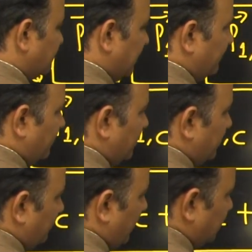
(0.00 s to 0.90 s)

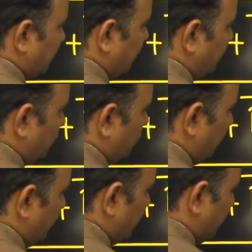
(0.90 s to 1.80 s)
M1, mass
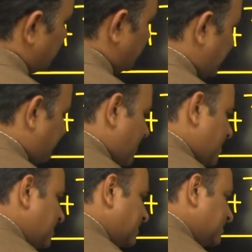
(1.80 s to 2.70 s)
M2. So if
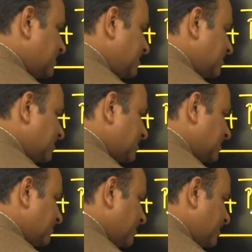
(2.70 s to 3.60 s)
I see this
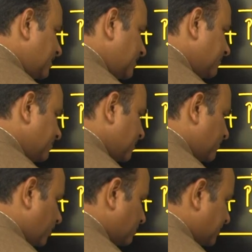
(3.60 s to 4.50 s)
event
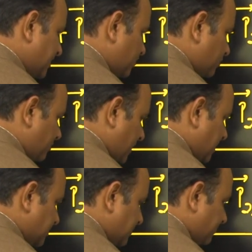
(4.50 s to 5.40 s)
from center of
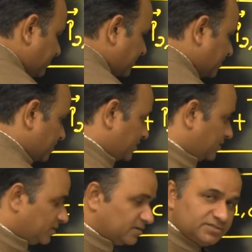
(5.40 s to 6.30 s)
mass,
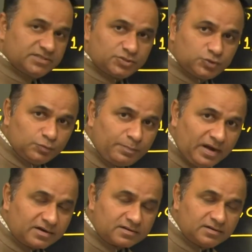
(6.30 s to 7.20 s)
so the two
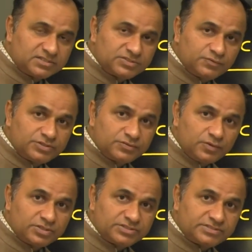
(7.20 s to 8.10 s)
particles which
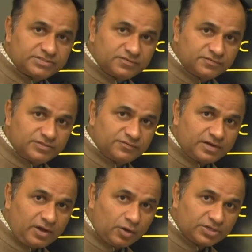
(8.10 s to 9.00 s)

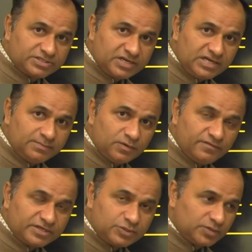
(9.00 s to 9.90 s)
were originally
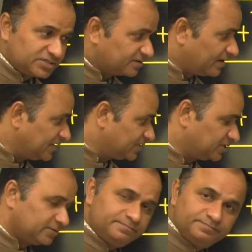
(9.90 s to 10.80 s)
moving towards right,
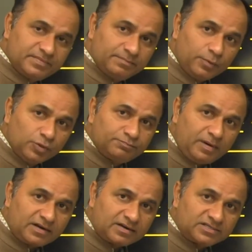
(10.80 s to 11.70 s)
both
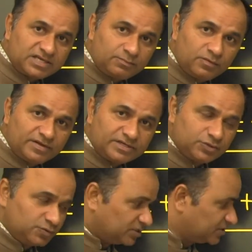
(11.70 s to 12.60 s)
particles are moving
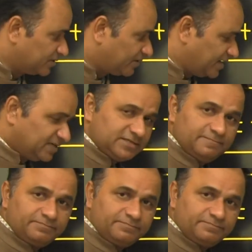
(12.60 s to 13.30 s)
towards right